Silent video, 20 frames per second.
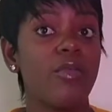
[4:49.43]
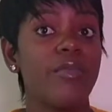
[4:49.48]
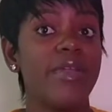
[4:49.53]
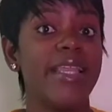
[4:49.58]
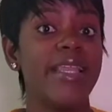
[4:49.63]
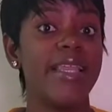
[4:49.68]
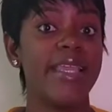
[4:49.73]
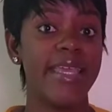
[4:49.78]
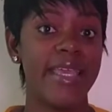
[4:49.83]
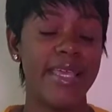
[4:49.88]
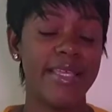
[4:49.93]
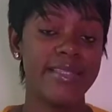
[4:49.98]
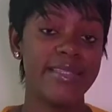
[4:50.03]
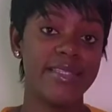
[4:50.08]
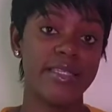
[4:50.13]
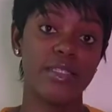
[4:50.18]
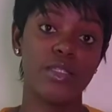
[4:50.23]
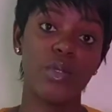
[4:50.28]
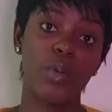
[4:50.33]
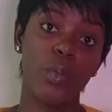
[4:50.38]
relate
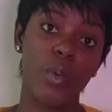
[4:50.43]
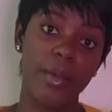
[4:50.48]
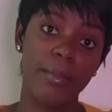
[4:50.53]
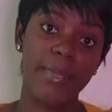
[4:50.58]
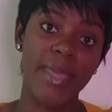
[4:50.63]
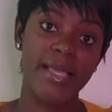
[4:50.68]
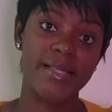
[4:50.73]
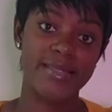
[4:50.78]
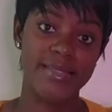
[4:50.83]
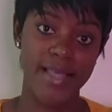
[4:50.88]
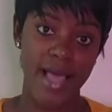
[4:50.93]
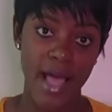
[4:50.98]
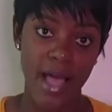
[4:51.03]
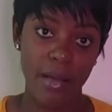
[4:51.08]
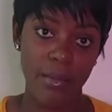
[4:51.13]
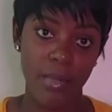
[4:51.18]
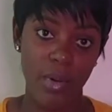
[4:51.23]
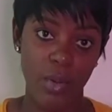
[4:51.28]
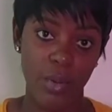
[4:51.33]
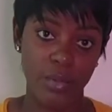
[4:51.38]
to what me talk
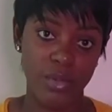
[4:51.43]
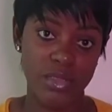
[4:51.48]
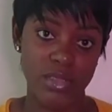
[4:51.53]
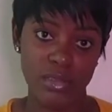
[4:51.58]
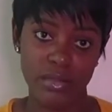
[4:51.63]
about.